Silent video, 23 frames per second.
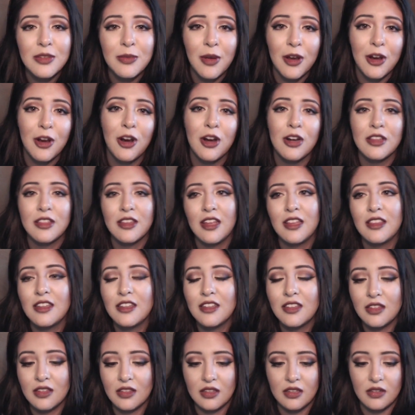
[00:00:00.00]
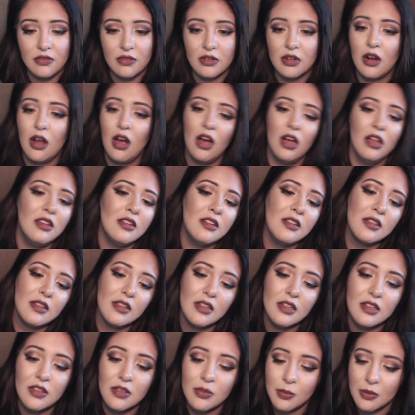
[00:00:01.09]
my heart that this is even on this
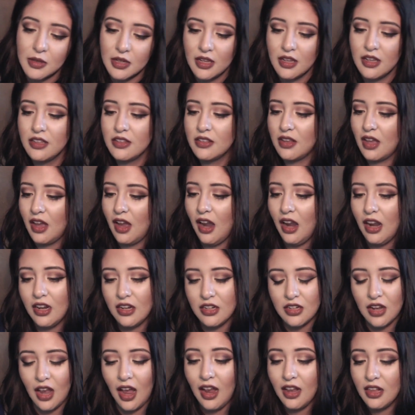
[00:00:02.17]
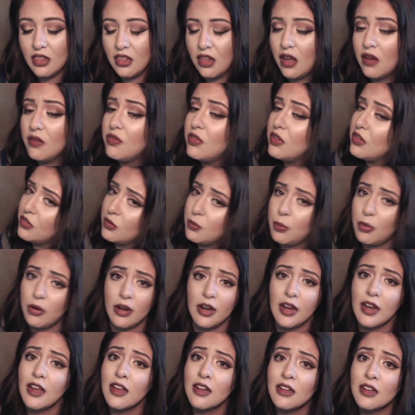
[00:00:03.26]
list, because I love this
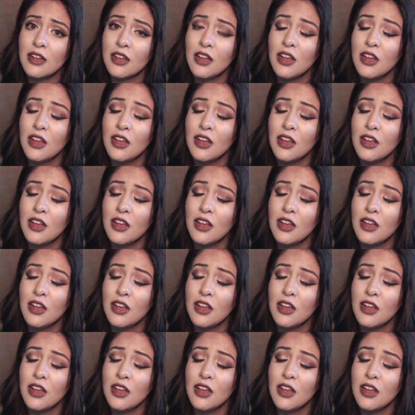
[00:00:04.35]
brand